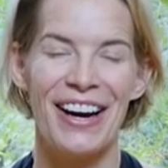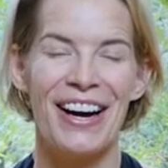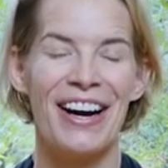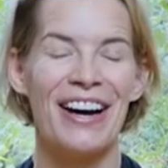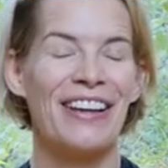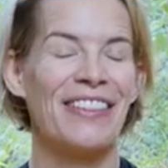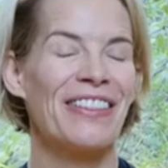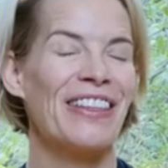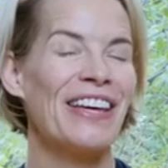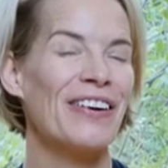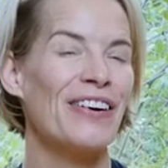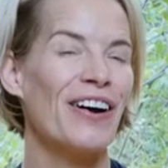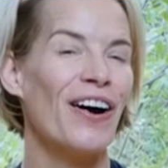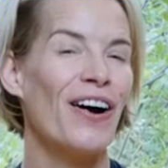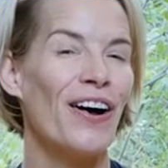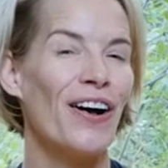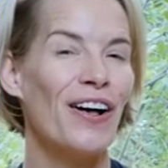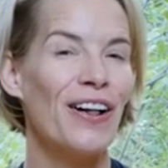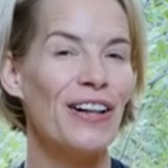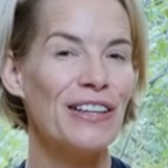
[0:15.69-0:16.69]
I think
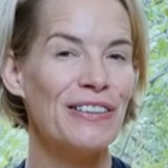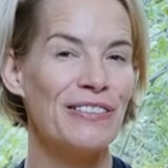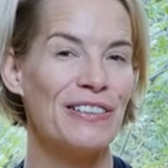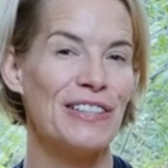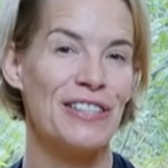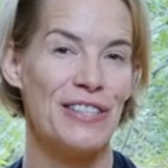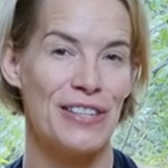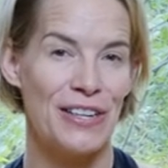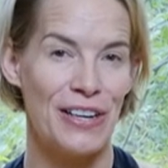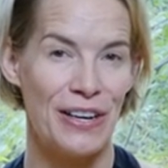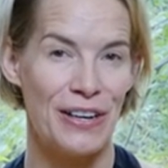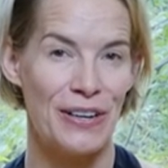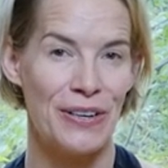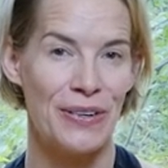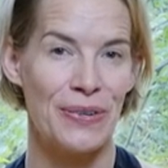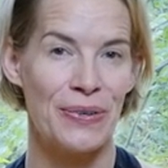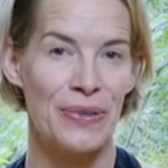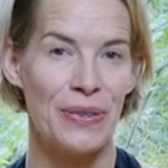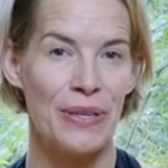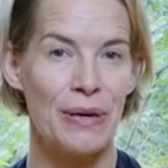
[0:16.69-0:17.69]
all of us
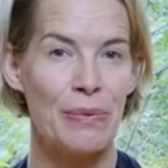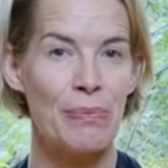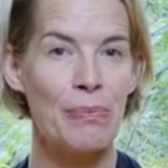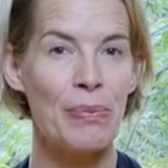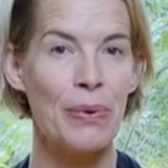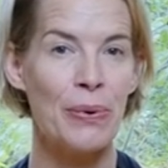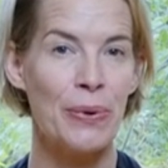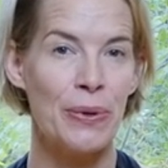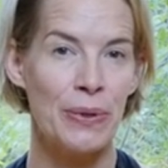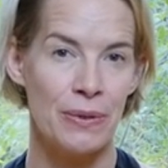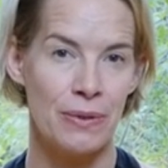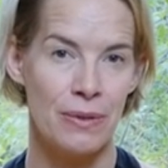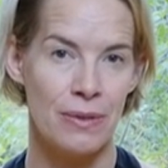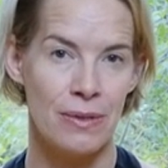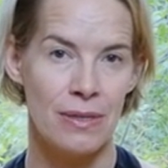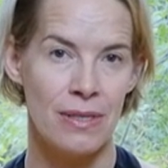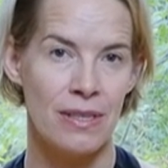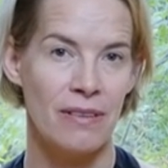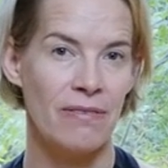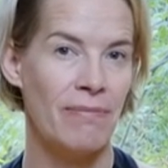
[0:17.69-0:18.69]
know the
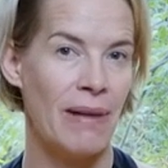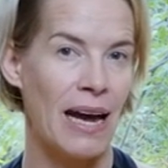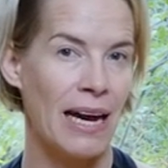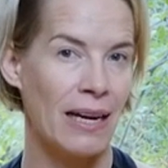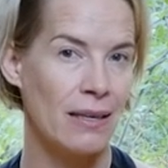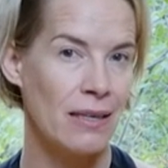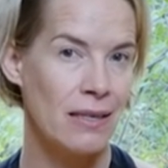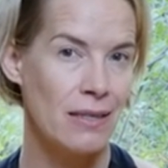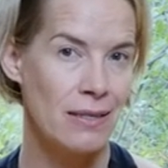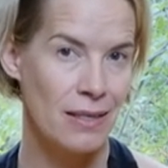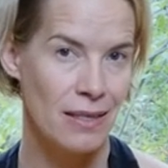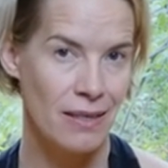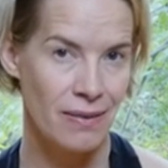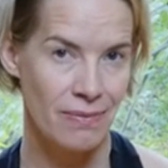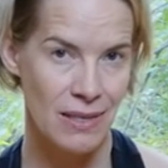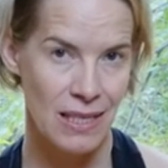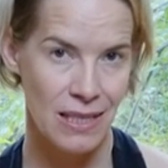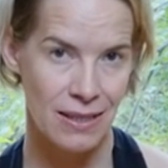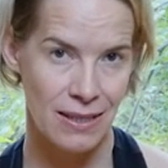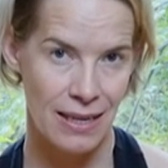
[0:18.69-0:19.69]
importance of
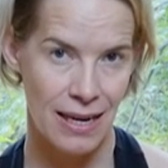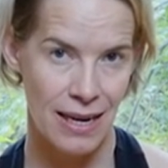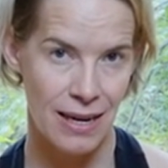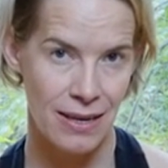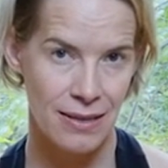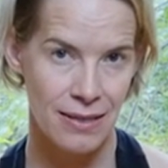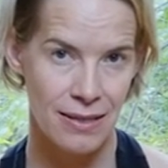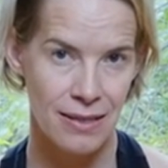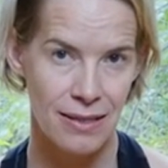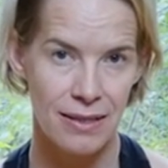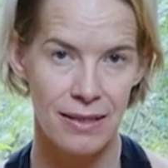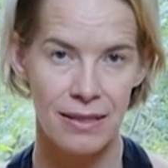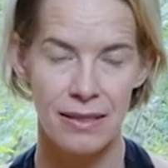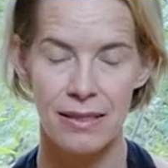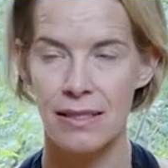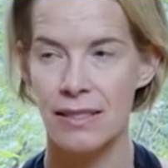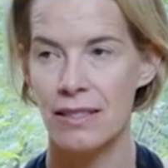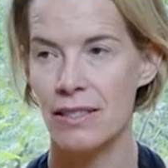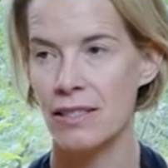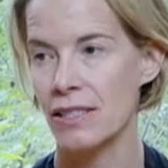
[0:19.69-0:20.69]
magnesium these days.
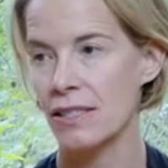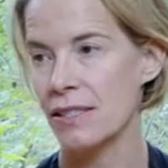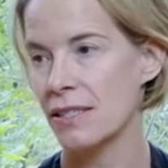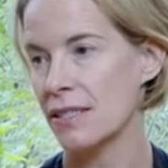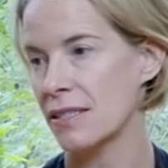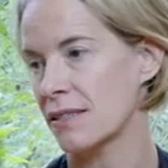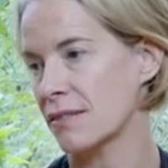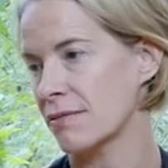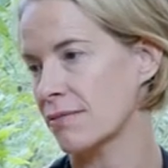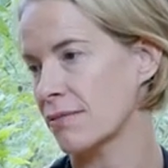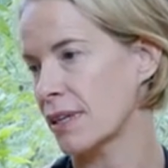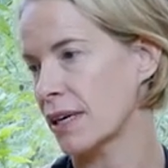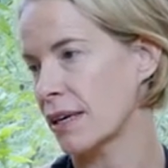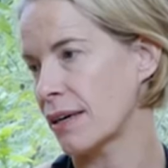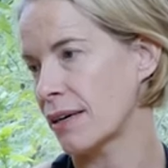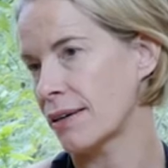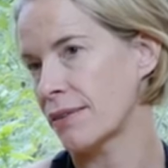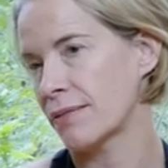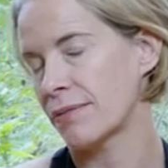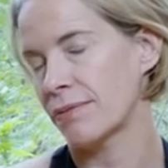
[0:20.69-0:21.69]
It's just
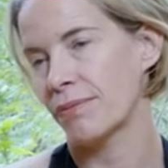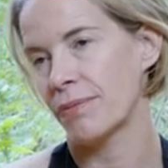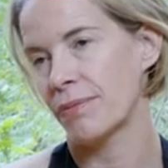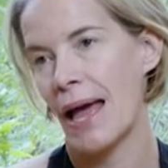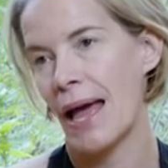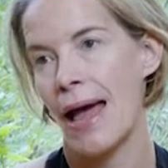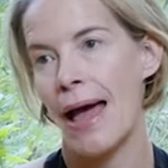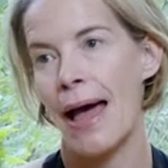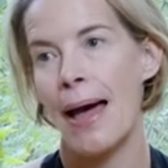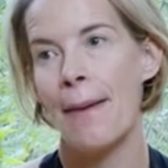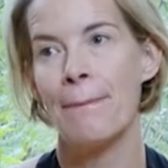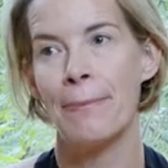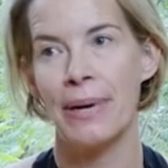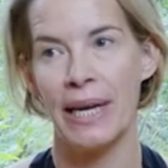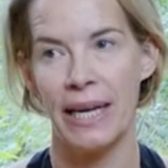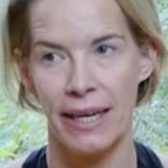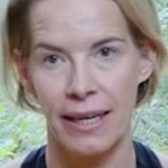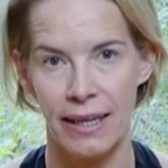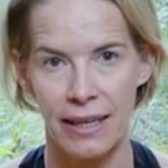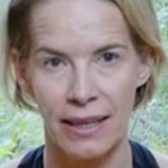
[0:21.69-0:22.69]
uh,
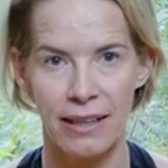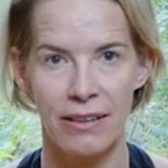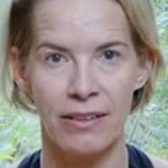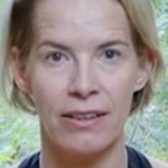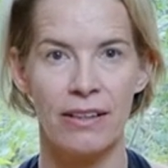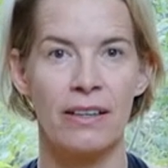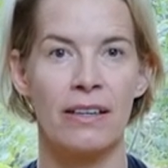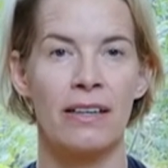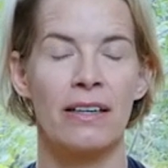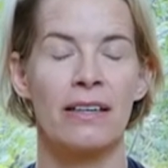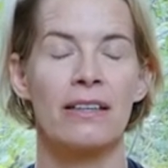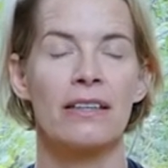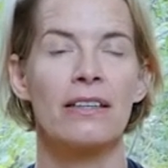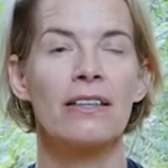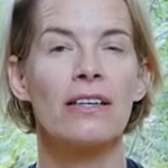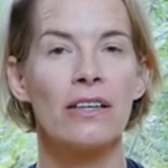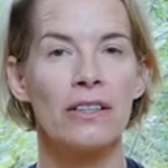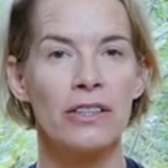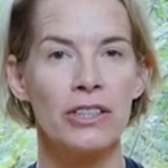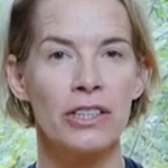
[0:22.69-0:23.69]
epic in our
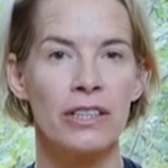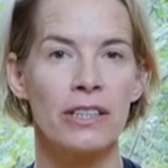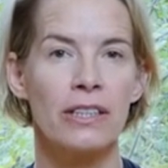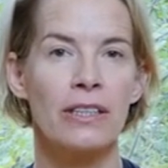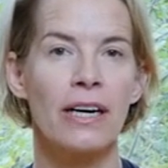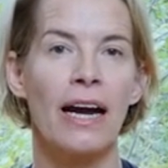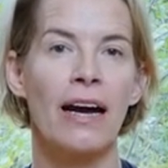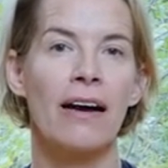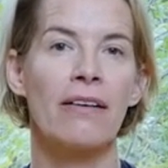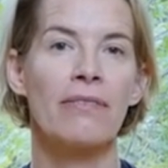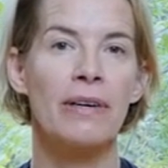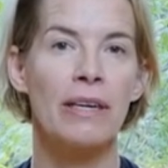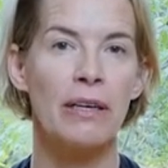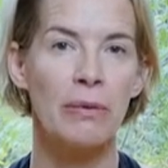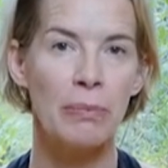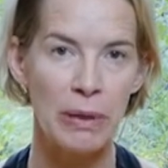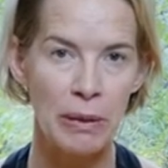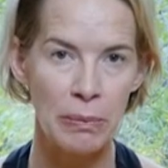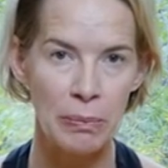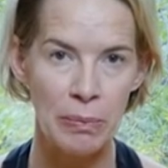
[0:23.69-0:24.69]
culture how many
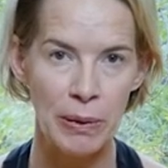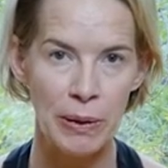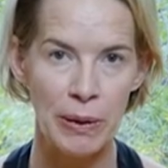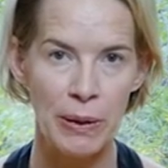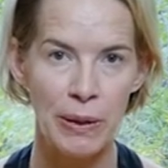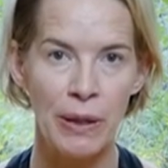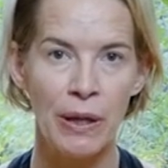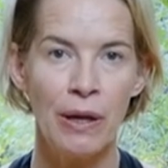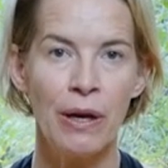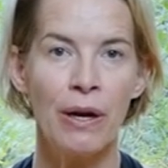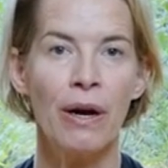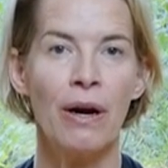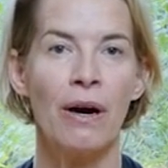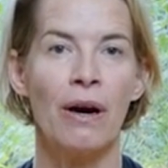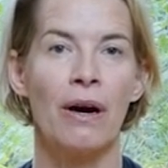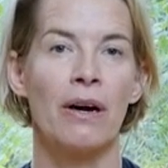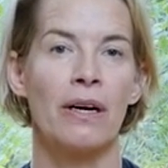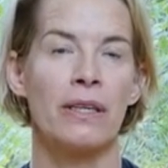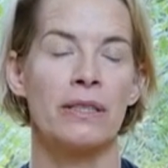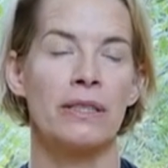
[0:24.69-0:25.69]
people
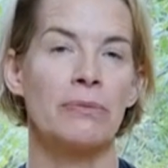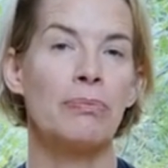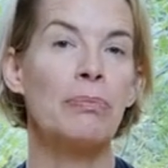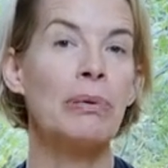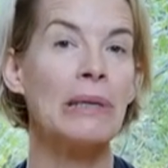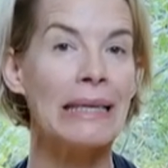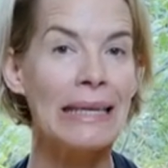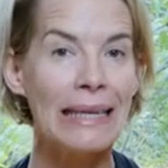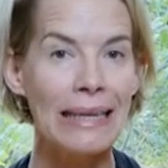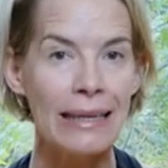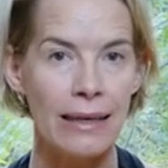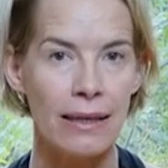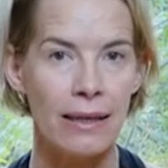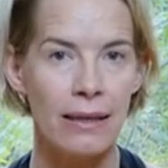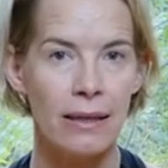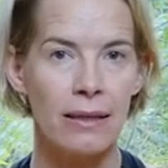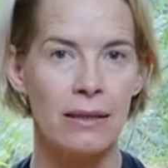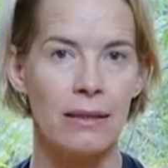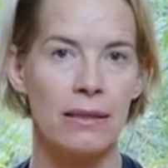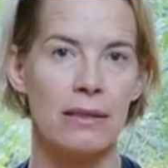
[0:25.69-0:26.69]
are depleted
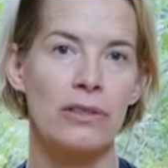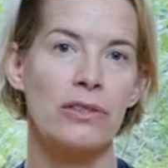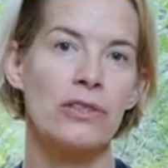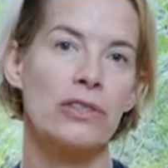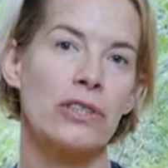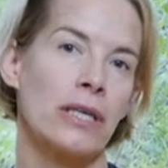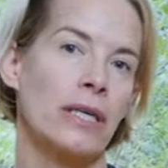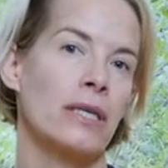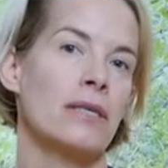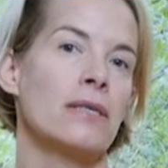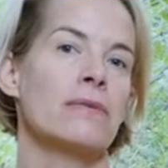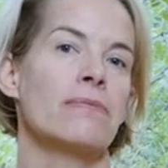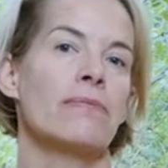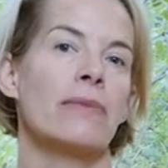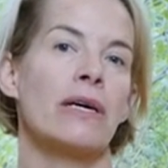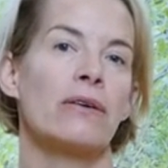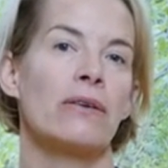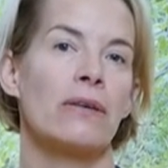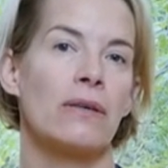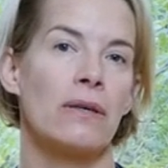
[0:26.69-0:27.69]
in this trace
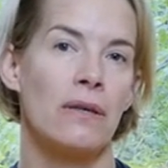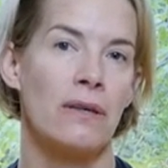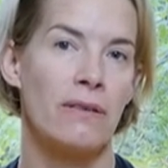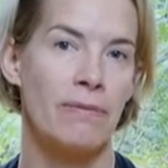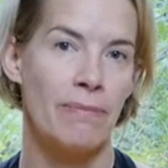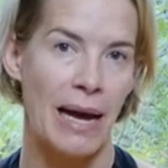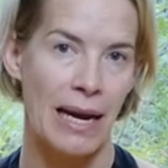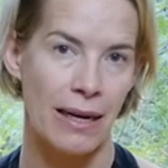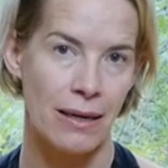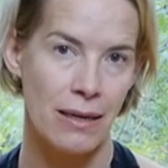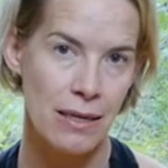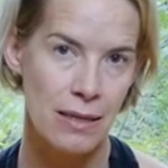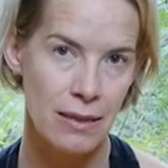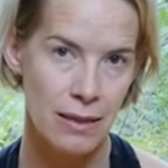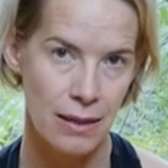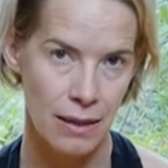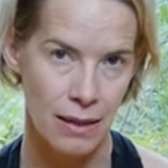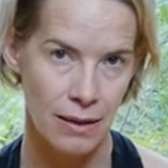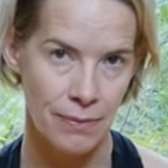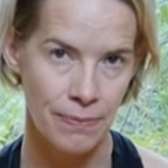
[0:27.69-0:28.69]
mineral of
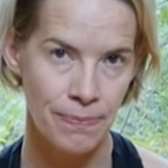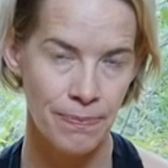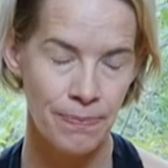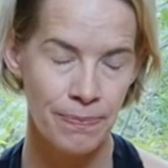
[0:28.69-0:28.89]
magnesium.